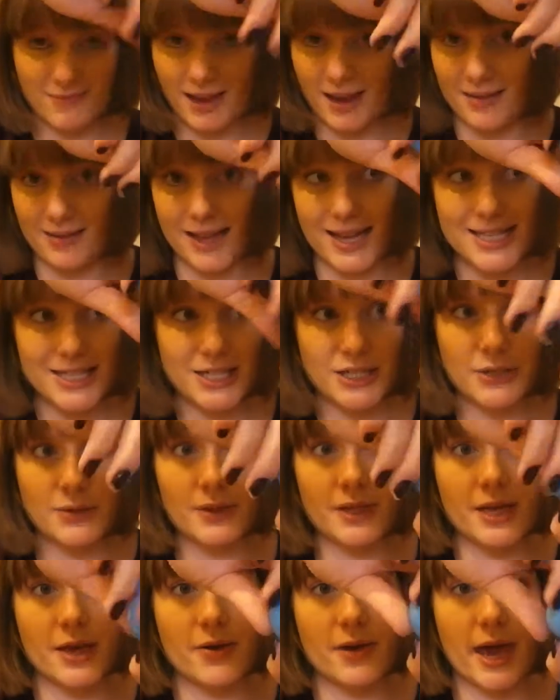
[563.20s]
And that's
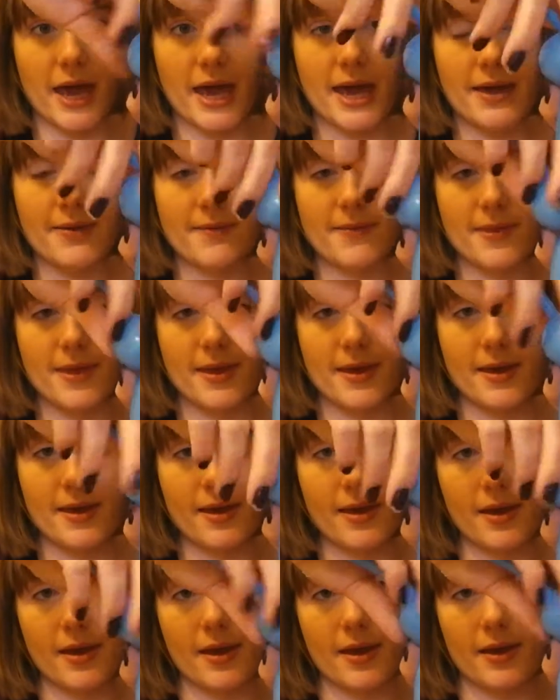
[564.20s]
totally okay.
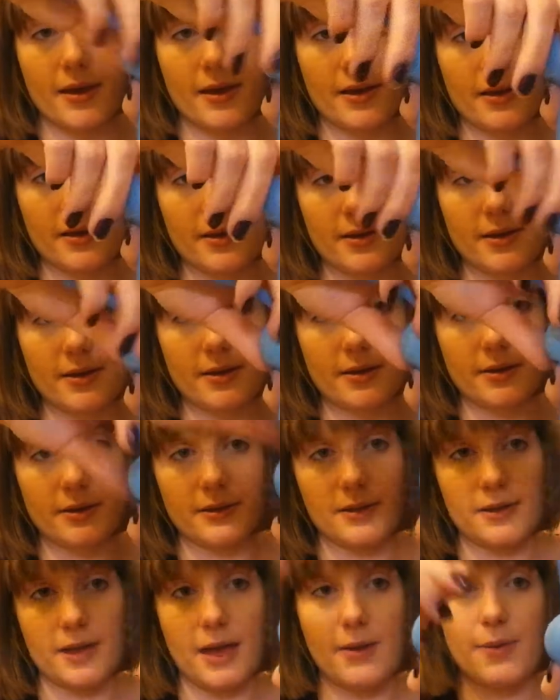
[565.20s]

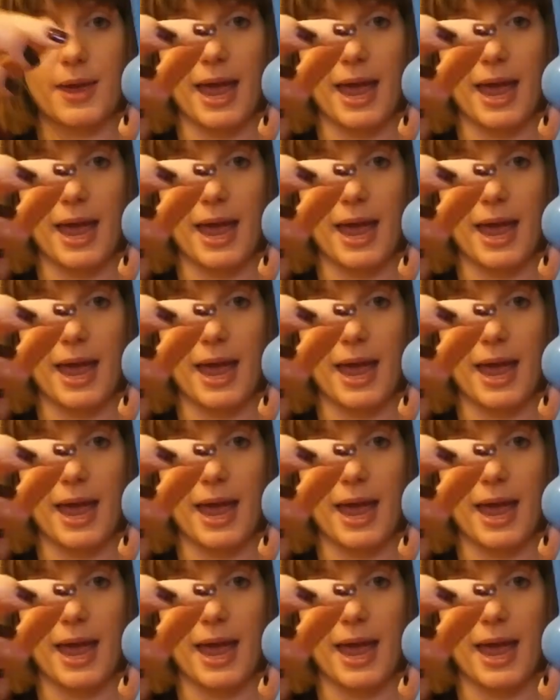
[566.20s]
So there we